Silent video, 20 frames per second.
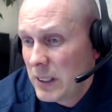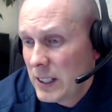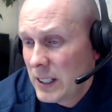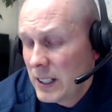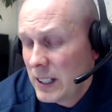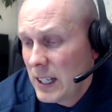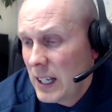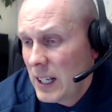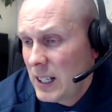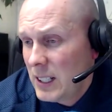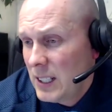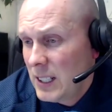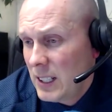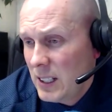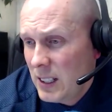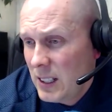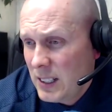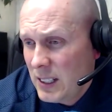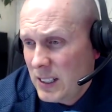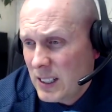Again,
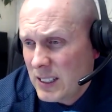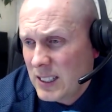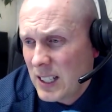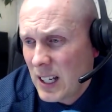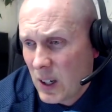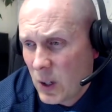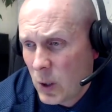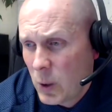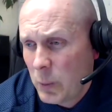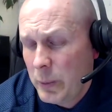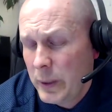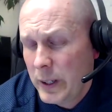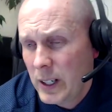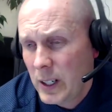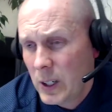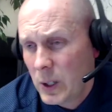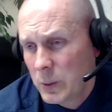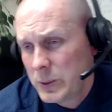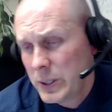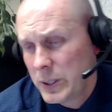it does help. It
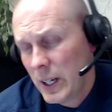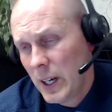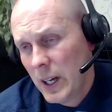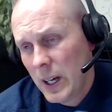helps.